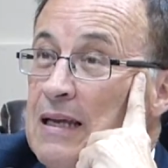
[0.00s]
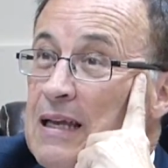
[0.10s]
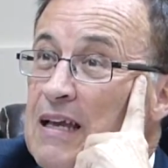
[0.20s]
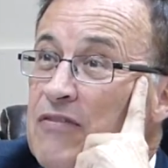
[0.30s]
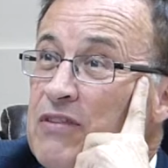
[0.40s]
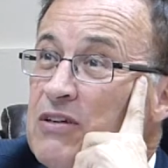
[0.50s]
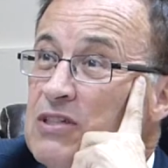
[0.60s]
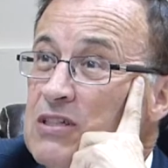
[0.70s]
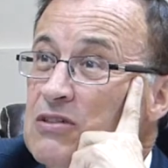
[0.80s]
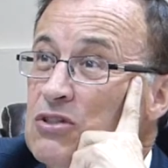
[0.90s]
If there's
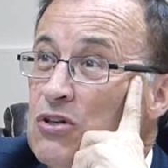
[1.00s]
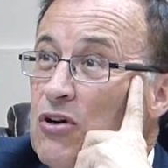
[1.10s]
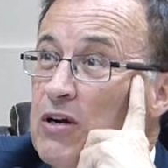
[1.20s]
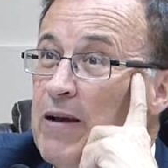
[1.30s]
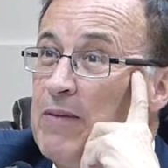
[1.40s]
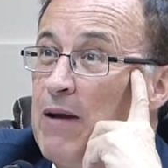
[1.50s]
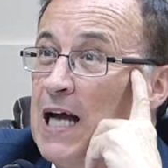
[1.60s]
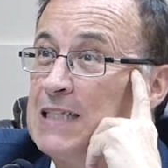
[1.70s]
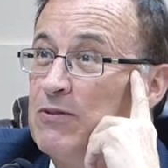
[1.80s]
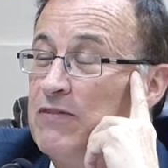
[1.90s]
a concern about a
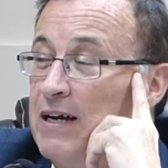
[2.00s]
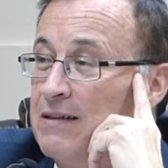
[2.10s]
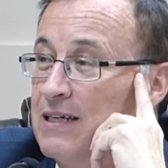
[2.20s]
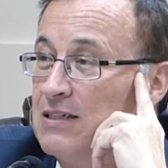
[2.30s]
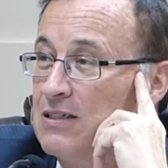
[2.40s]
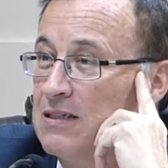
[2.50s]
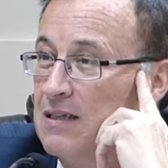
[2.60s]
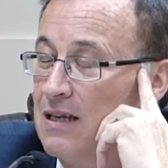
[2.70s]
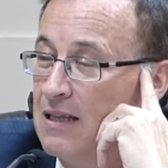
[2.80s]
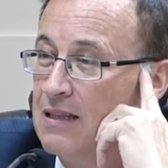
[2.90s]
possible violation,
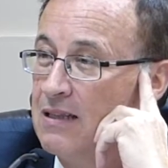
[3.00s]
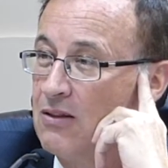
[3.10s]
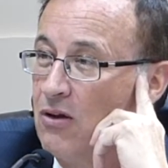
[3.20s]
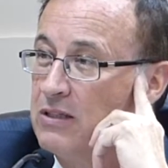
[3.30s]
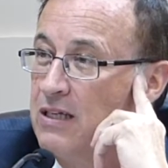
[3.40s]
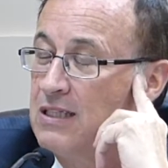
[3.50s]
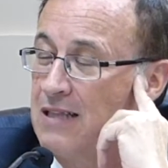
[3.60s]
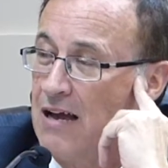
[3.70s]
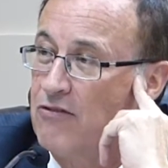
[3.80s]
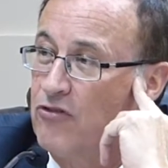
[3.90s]
the law does
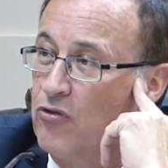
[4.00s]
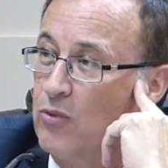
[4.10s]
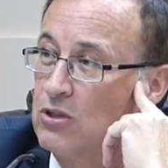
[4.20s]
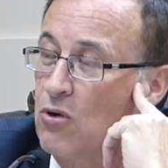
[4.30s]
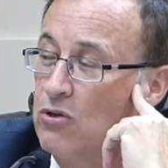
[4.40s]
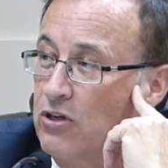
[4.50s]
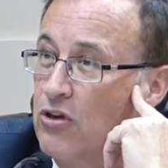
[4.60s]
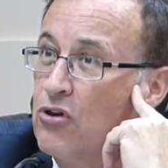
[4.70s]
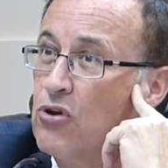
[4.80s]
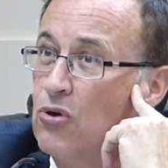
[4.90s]
allow for what's called a
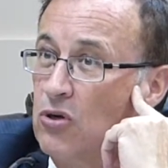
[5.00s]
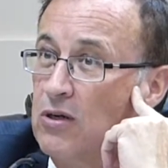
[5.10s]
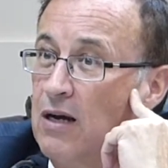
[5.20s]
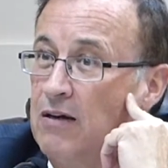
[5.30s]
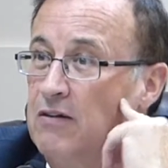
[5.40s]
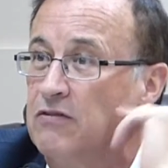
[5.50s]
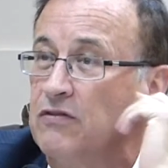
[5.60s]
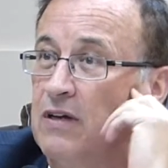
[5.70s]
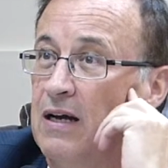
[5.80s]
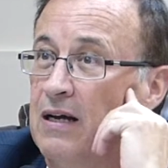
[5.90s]
cure of
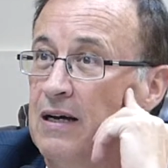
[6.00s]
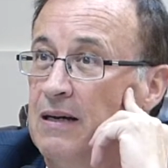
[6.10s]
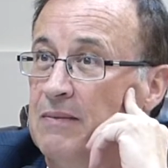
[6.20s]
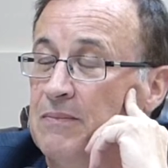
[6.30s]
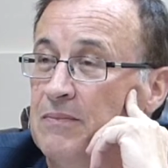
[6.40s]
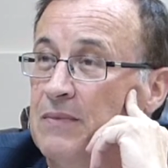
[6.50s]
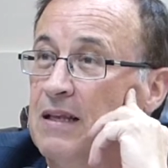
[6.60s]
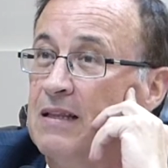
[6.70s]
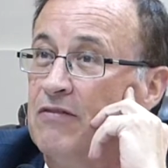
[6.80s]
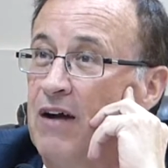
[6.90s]

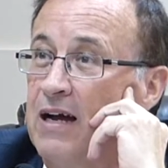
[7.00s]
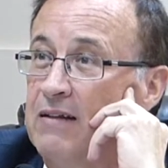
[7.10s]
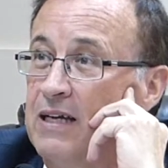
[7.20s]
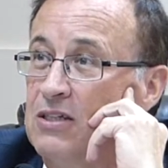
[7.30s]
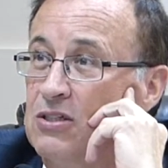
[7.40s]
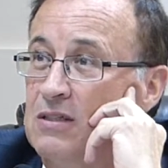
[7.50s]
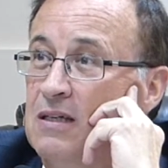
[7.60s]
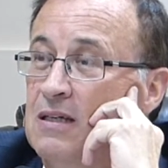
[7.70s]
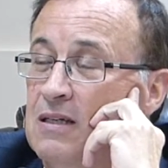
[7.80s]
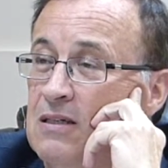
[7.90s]
the violation.
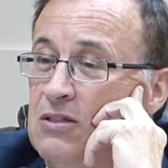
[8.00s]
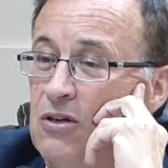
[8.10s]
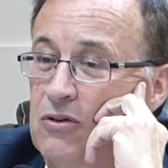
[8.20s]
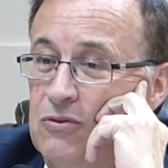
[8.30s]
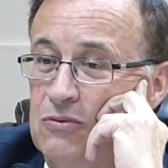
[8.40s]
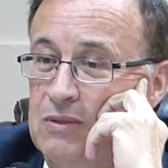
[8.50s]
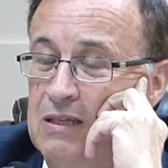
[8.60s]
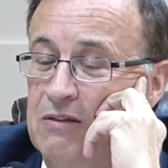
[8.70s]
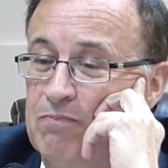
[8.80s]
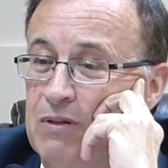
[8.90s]
So
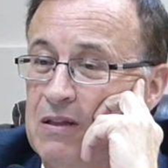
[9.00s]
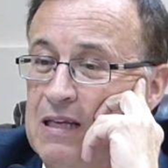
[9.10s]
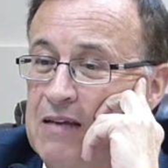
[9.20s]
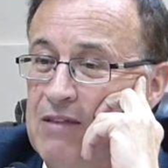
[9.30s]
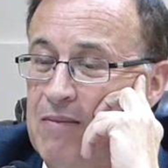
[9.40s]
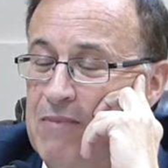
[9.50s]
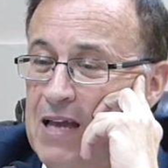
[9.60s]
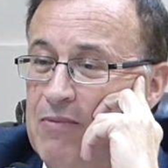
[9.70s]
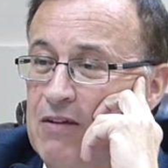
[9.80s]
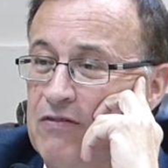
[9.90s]
you believe that
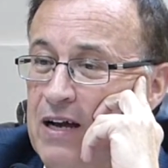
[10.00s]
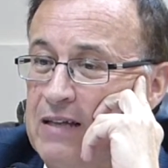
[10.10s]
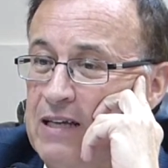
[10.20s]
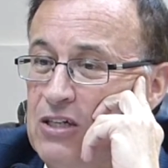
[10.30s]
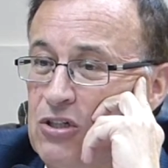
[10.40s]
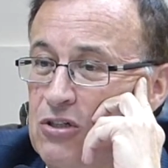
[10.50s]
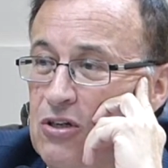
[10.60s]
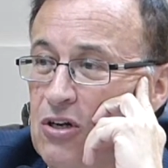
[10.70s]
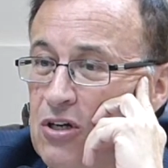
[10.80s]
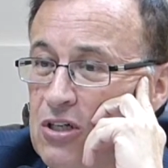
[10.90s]
maybe a violation
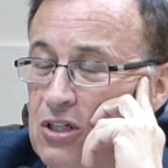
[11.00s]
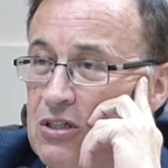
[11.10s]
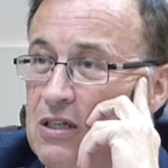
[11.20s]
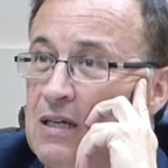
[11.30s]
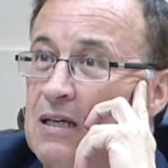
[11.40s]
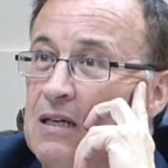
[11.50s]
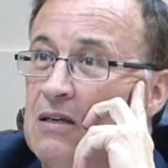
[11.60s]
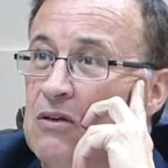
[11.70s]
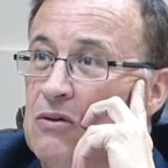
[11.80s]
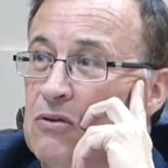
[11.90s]
occurred,
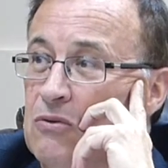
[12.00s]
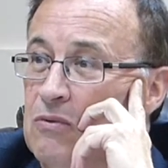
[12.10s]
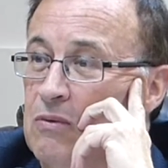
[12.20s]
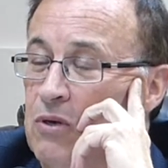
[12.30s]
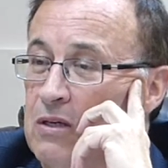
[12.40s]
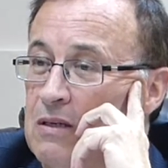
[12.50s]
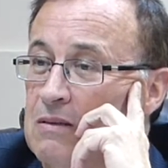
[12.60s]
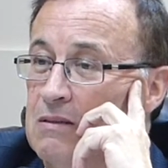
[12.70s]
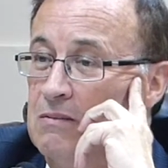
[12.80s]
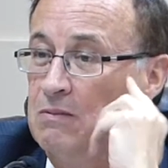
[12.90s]
you would
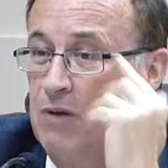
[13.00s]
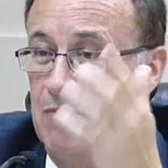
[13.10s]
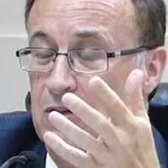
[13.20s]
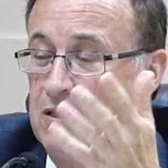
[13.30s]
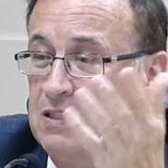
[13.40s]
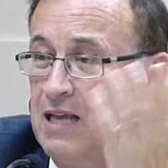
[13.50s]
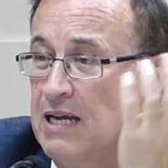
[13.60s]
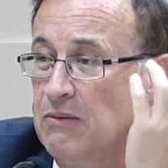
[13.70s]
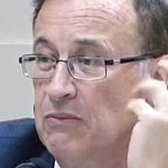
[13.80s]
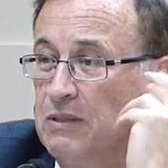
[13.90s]
publicly say,